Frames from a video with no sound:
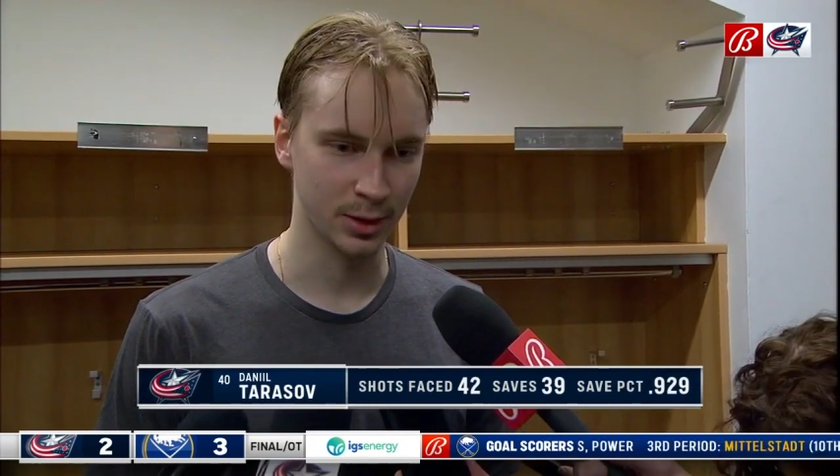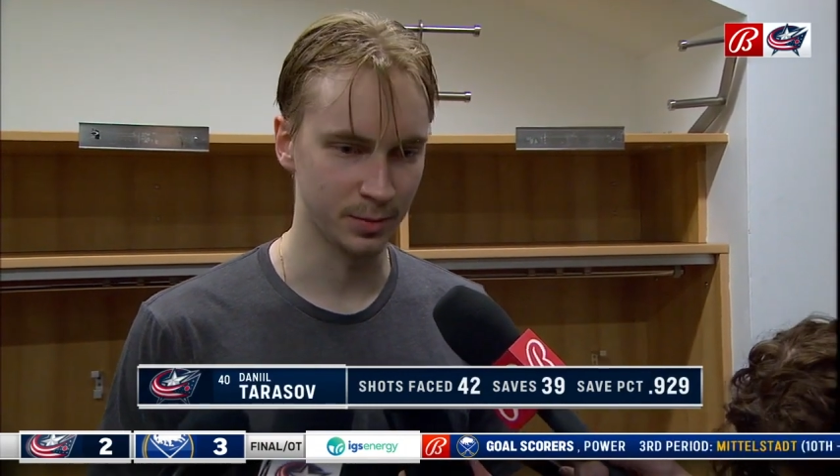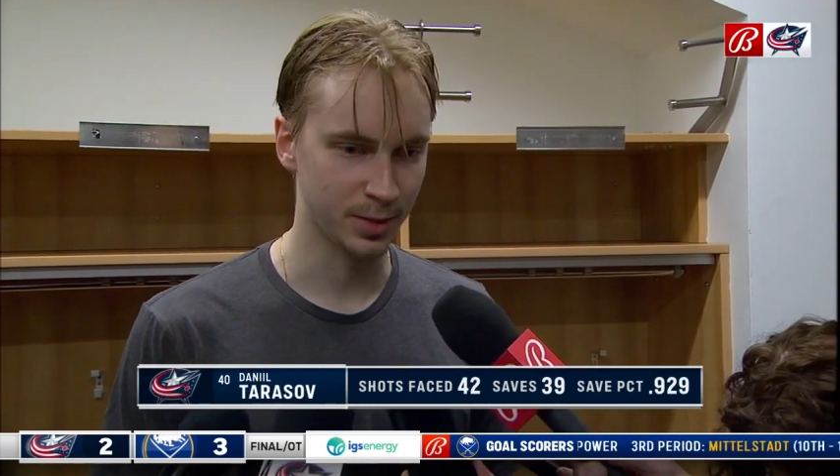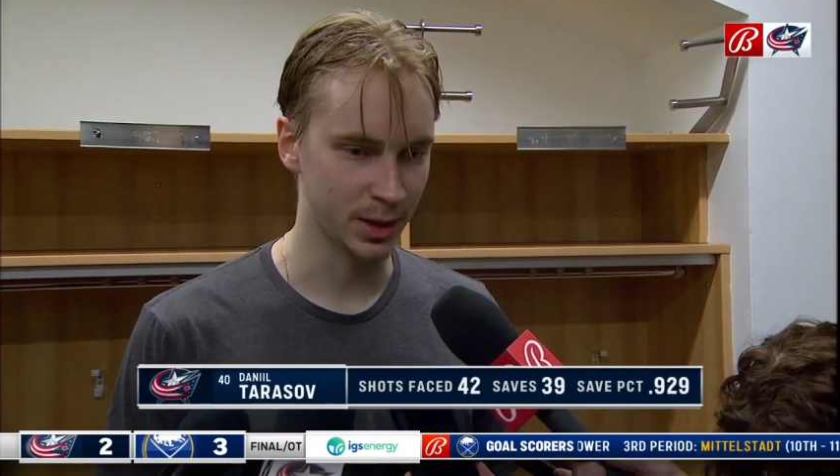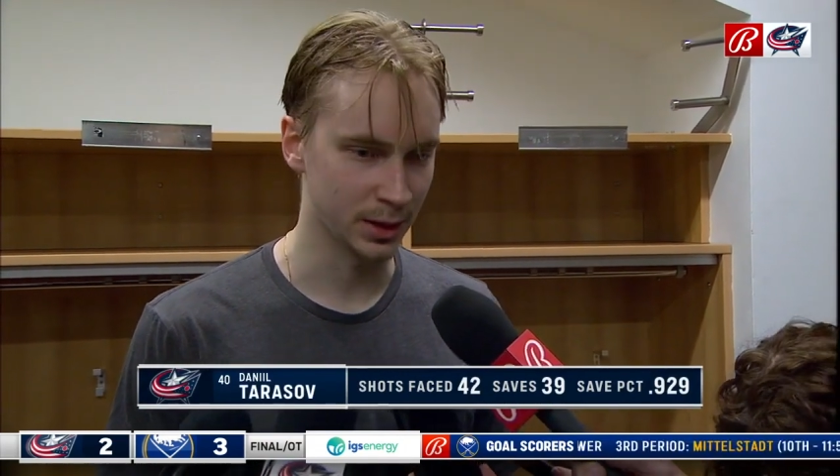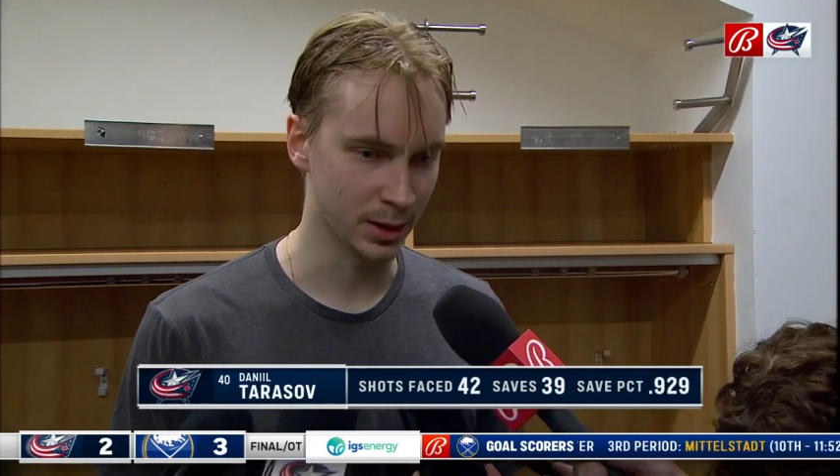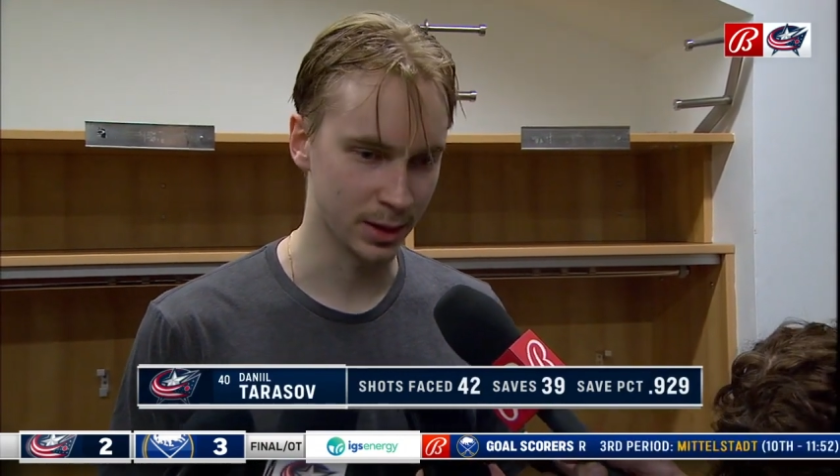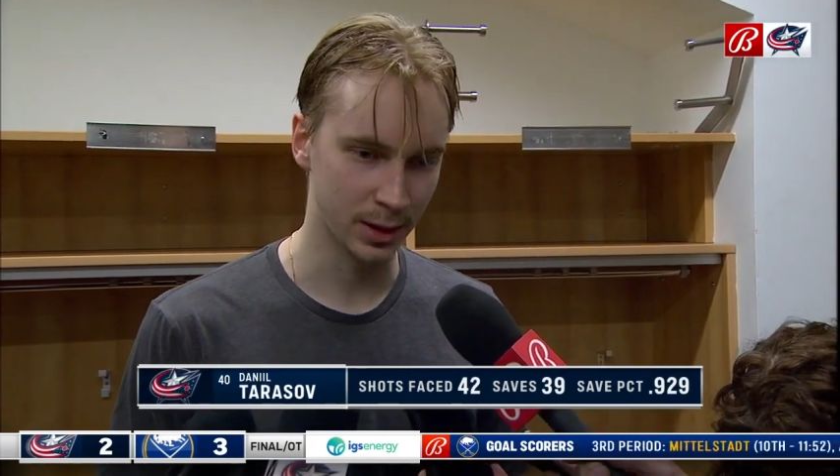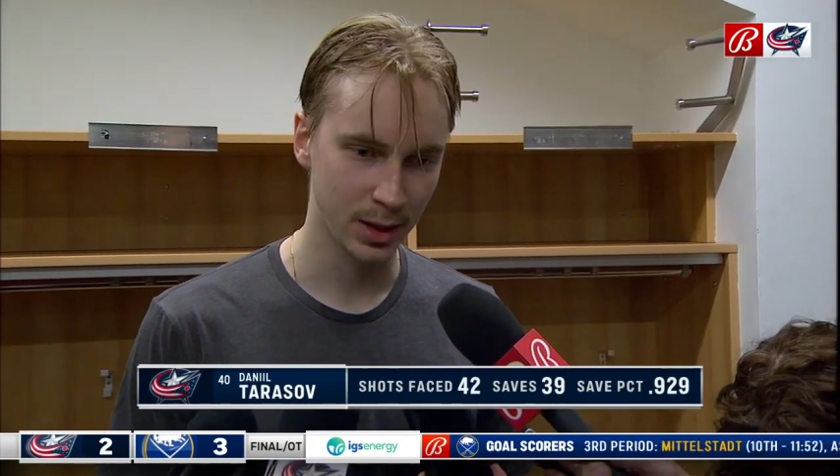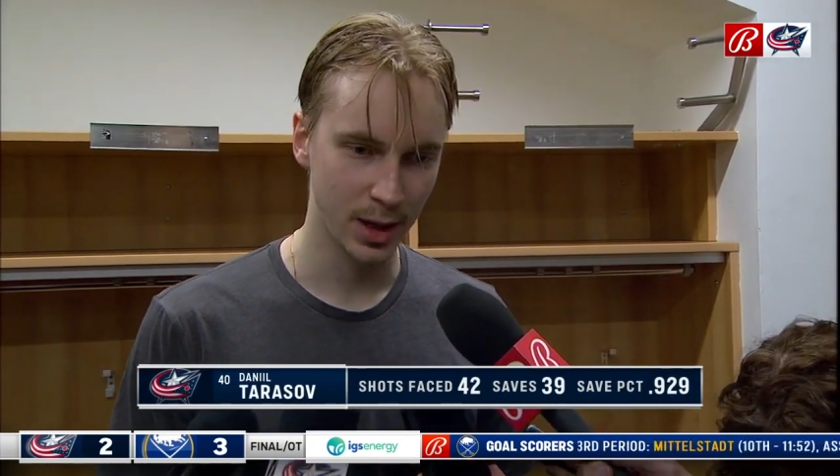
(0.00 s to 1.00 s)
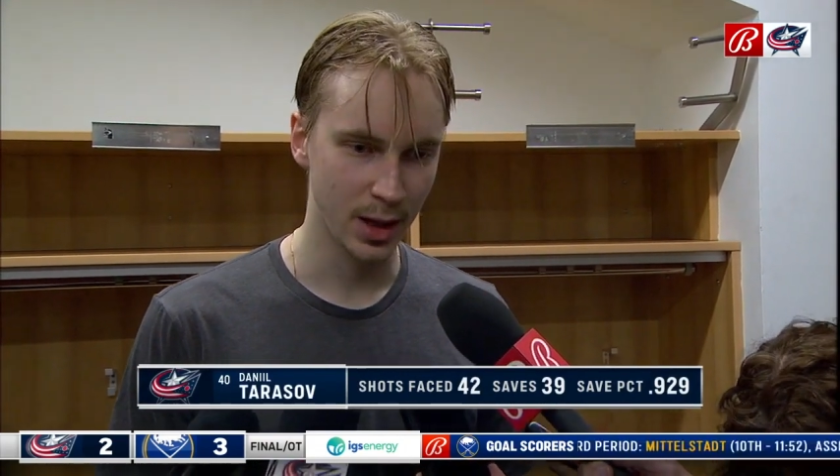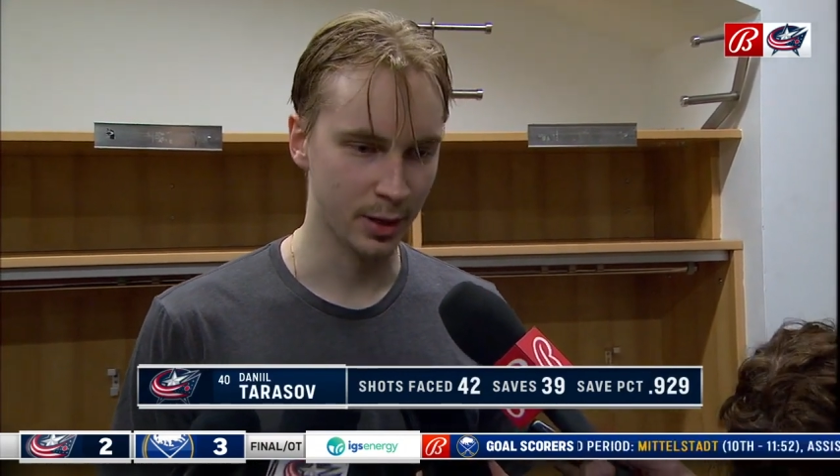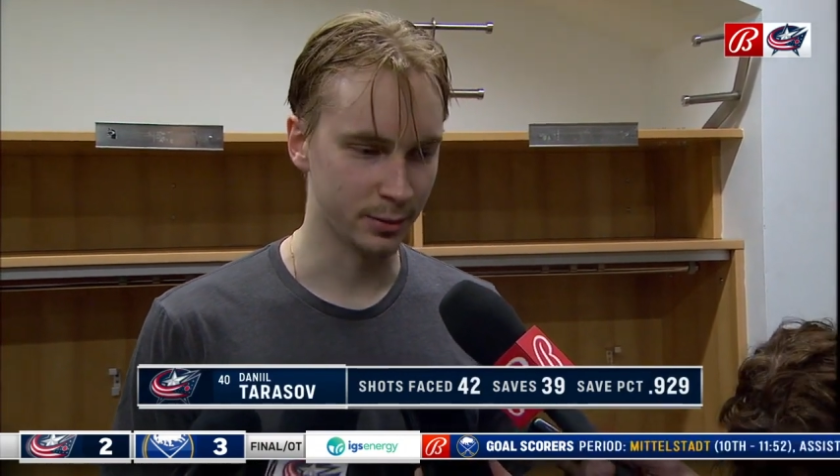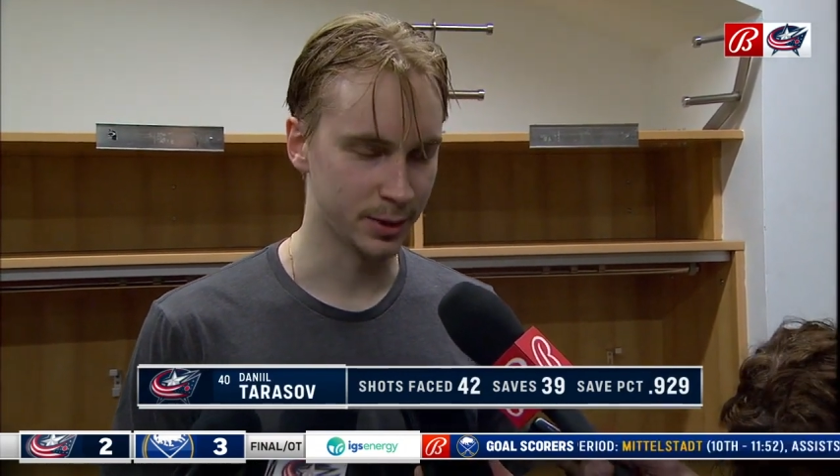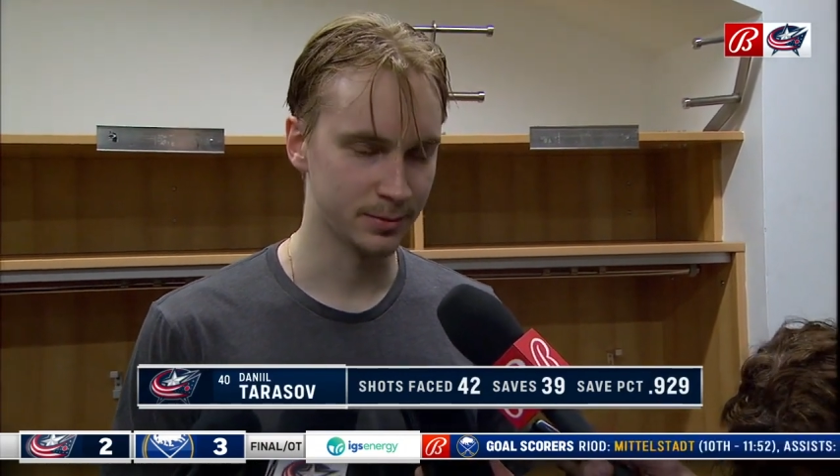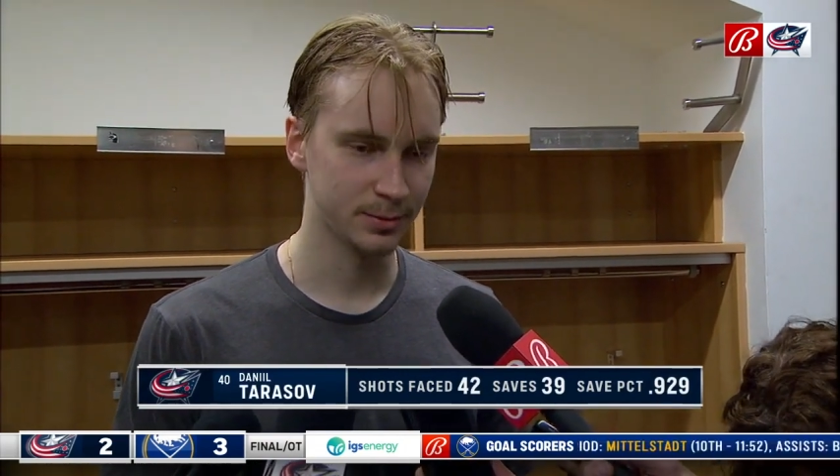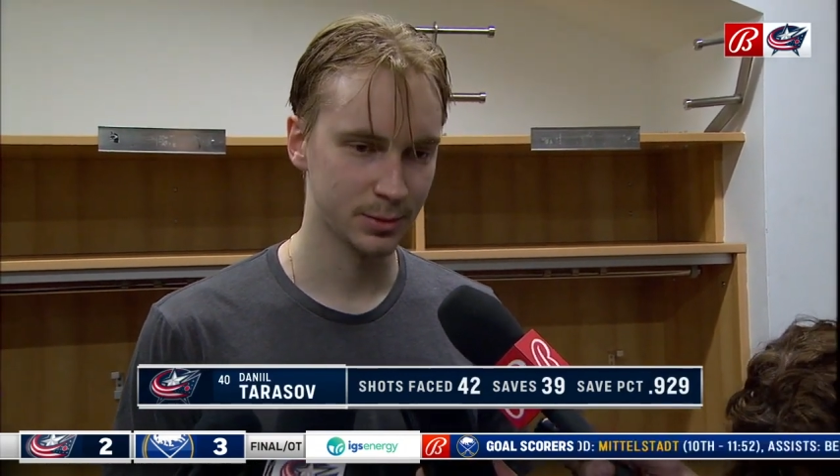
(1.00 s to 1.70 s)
compete like every